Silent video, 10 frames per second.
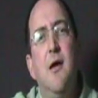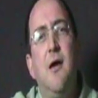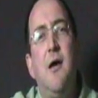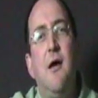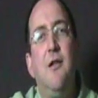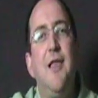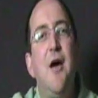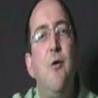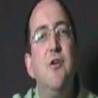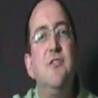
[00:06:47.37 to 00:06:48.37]

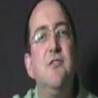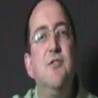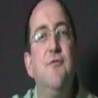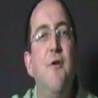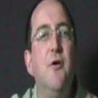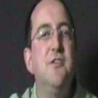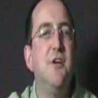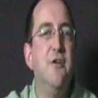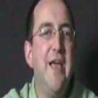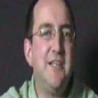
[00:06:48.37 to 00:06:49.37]
allow us to focus
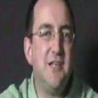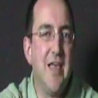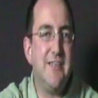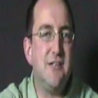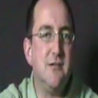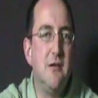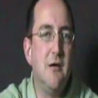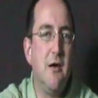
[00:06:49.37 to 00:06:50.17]
our next lesson